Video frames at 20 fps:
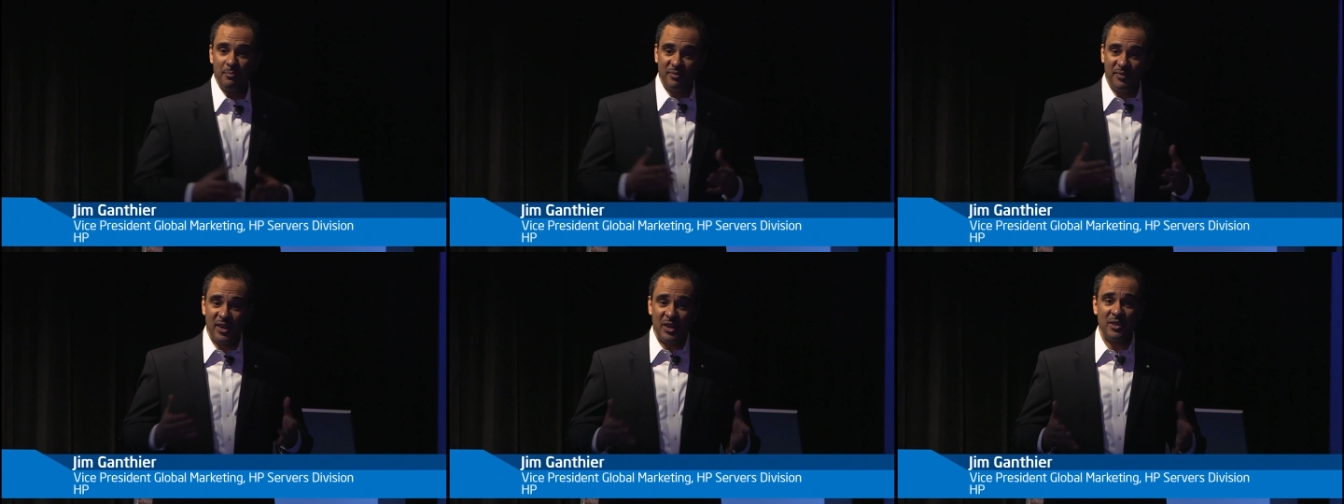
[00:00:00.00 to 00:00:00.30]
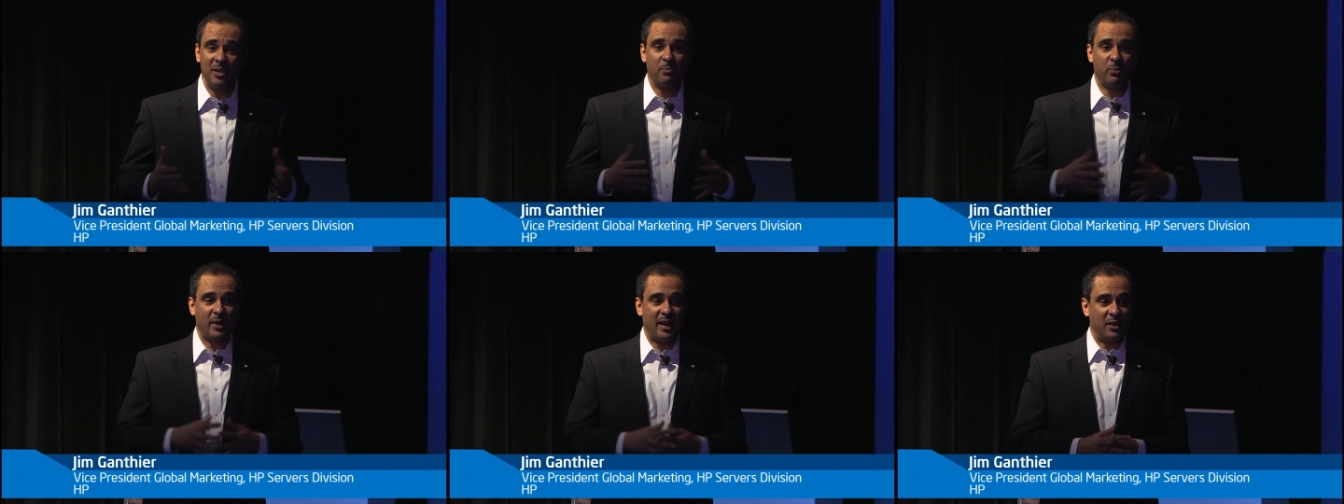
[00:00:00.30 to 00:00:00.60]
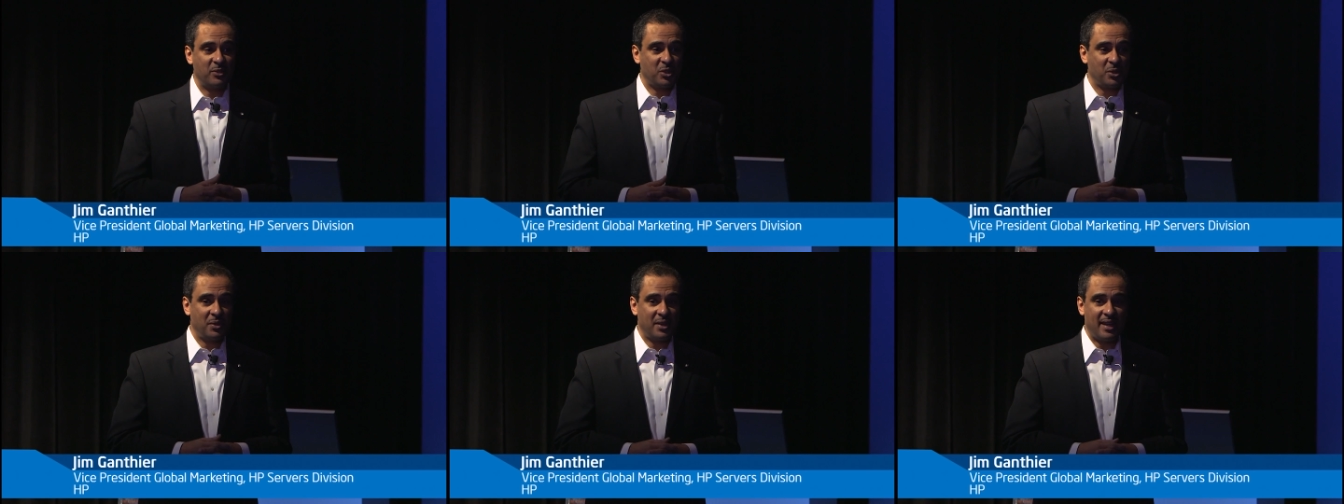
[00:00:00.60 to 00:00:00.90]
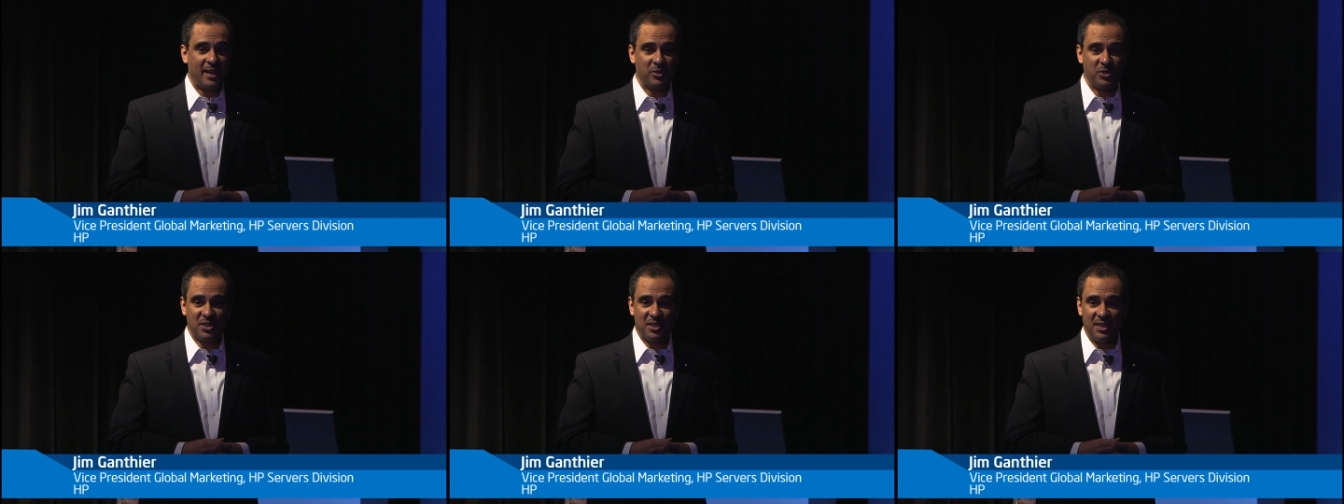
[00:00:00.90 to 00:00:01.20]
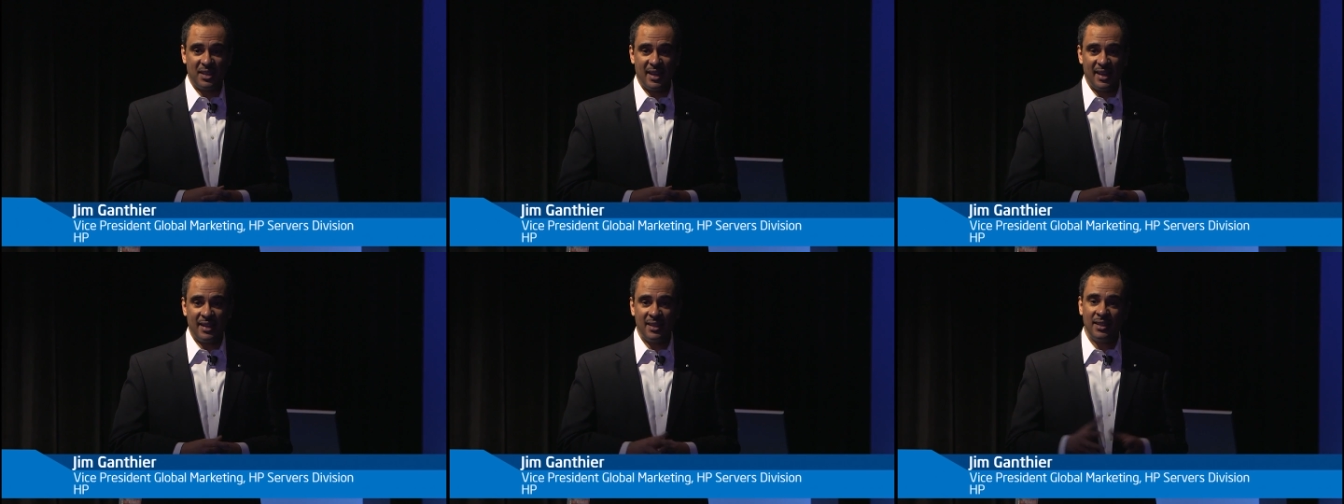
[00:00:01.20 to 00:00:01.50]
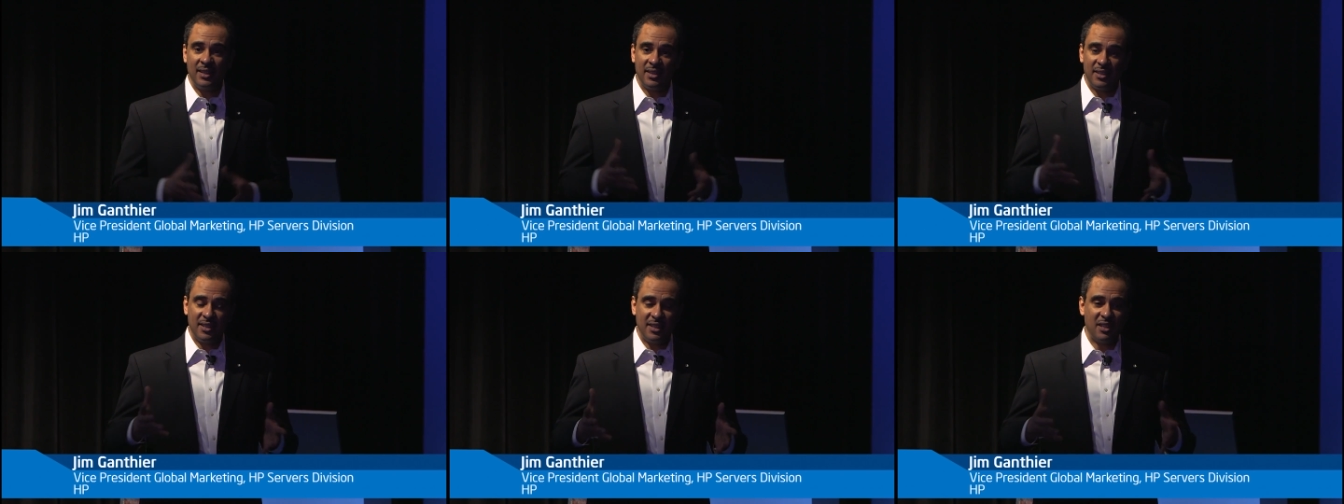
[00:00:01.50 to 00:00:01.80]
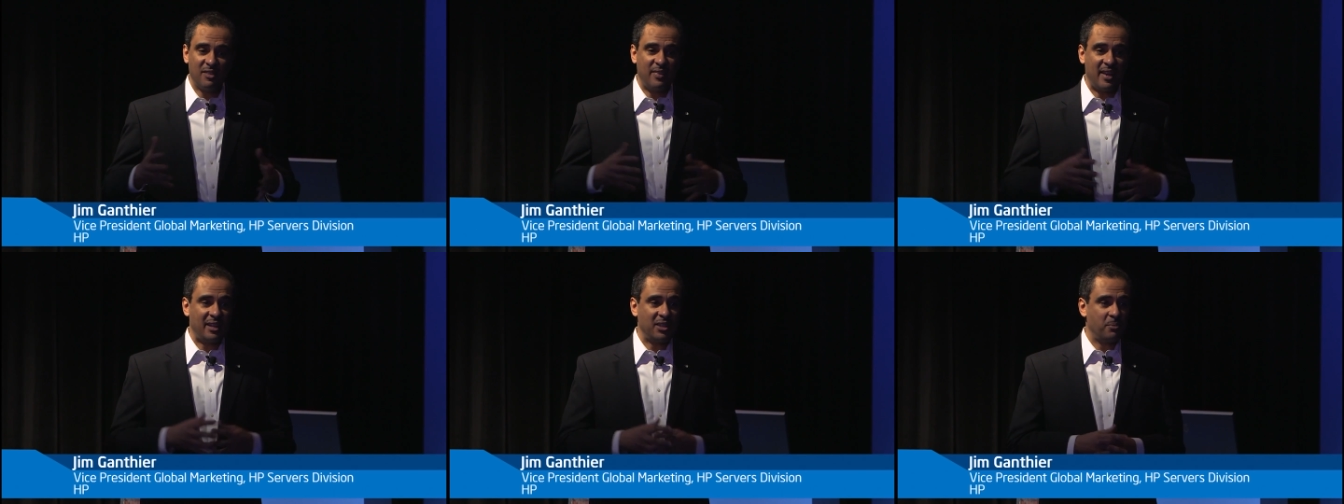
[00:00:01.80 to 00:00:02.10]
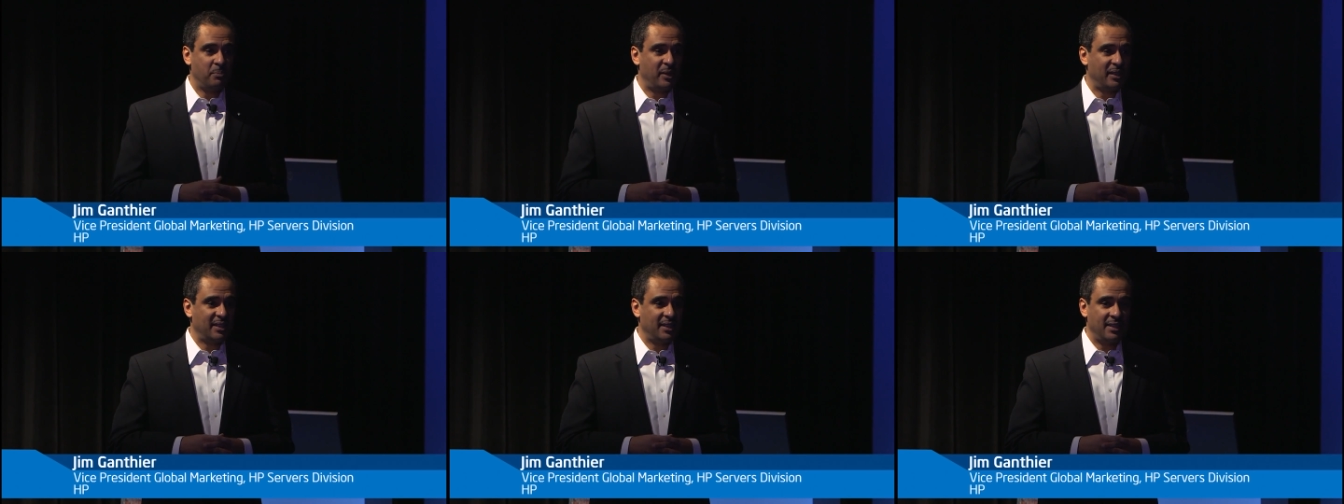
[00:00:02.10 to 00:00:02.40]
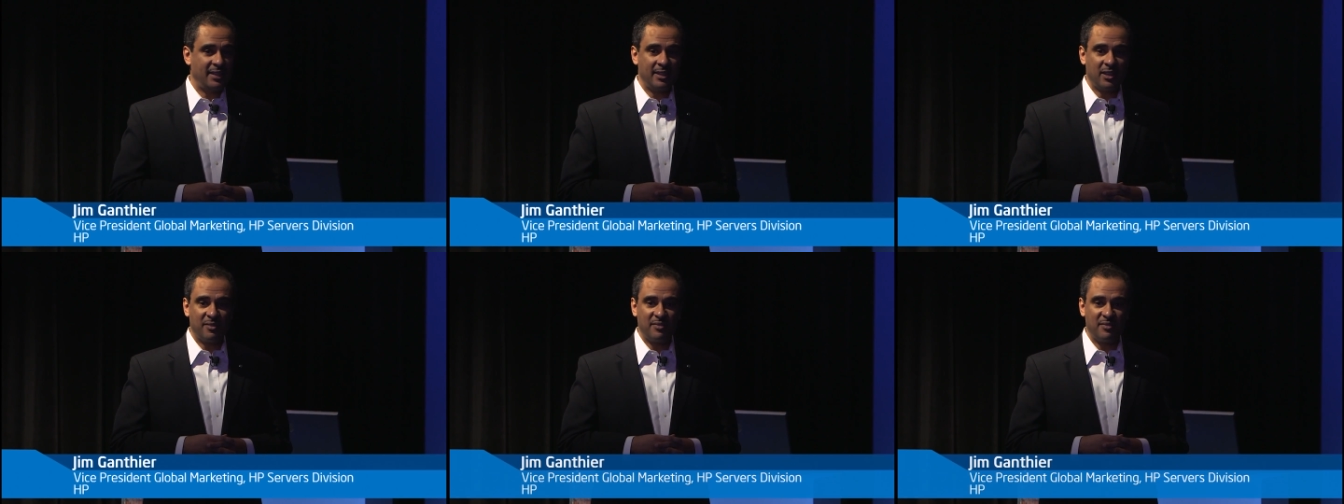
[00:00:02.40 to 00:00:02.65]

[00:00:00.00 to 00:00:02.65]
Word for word: I'm very proud to announce today the availability